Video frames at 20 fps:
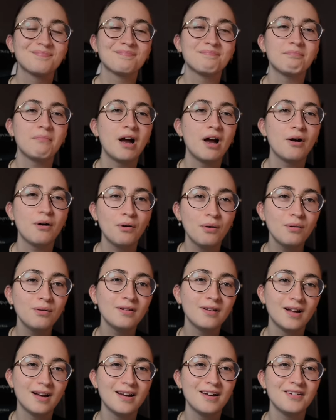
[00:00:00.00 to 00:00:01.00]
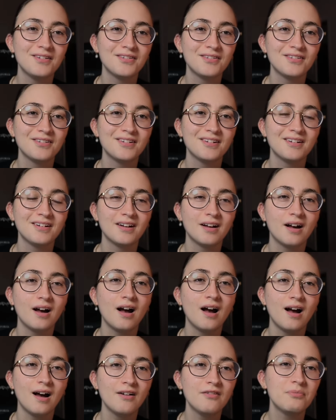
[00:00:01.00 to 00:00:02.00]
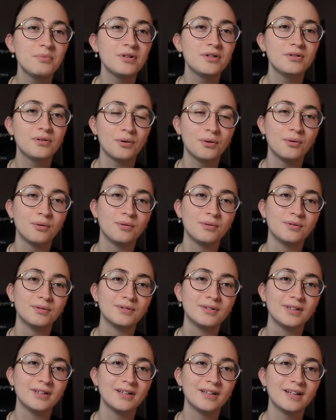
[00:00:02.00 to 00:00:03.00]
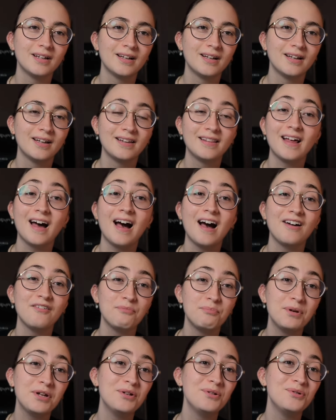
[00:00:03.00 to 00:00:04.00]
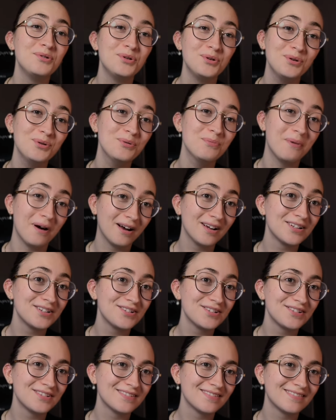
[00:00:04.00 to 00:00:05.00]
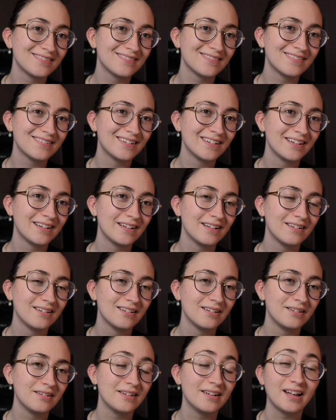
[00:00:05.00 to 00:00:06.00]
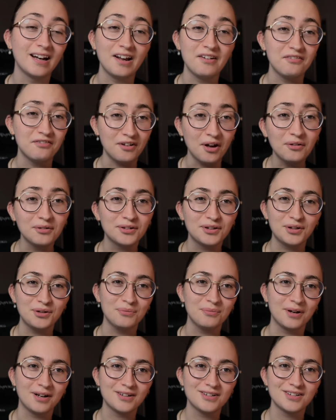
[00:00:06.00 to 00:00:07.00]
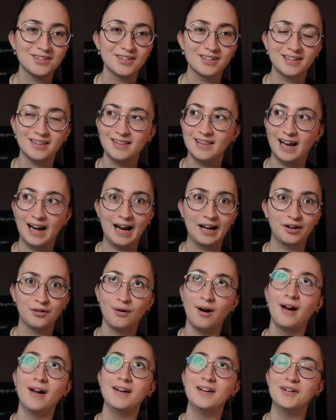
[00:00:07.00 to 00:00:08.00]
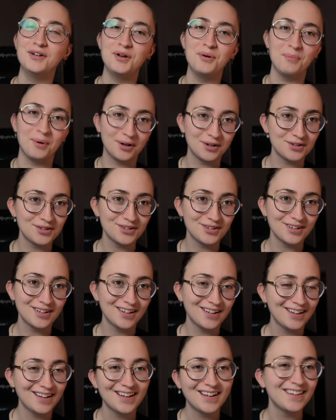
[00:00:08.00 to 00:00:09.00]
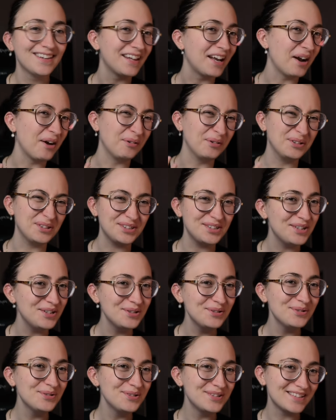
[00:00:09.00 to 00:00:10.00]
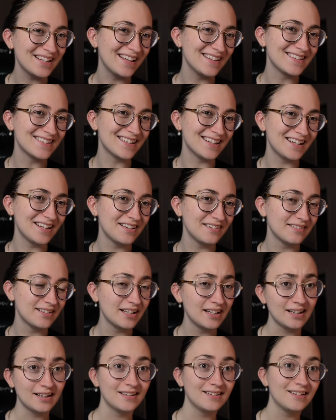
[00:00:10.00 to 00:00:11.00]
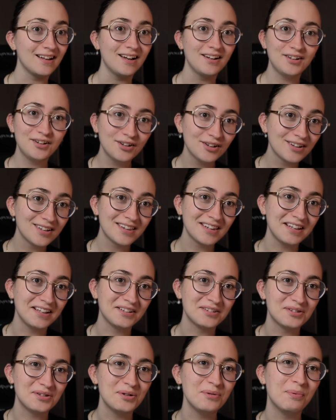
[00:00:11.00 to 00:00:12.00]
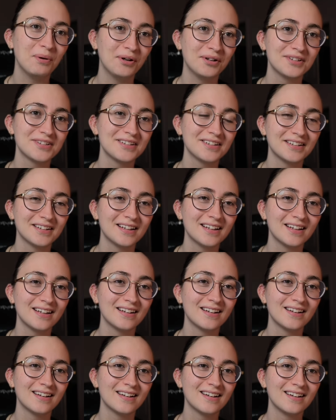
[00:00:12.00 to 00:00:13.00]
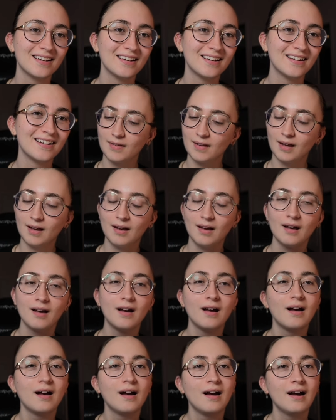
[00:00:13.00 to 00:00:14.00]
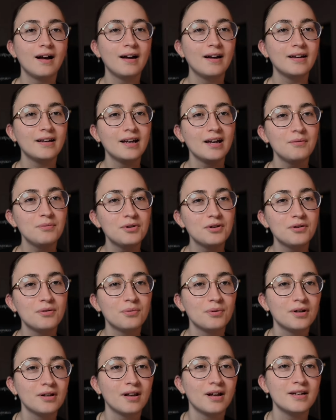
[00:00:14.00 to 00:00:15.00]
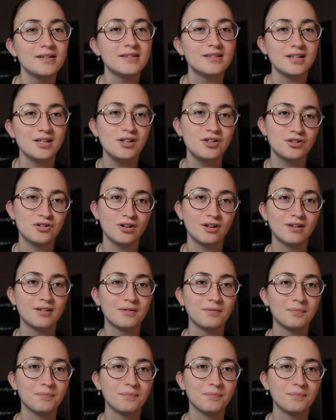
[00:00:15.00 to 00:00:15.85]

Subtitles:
My whole life, I've been told that I've been too much, that I felt too much, that I cried too much, that I was too sensitive, that I took things too personally. I came to the realization,